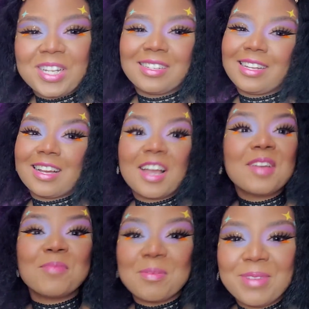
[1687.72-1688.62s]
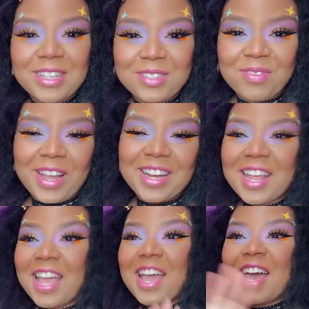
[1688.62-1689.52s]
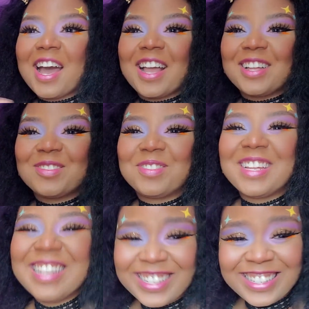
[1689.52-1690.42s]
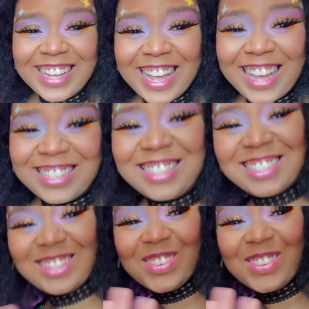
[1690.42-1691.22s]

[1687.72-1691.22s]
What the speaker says: Like, I am my biggest fan. And it is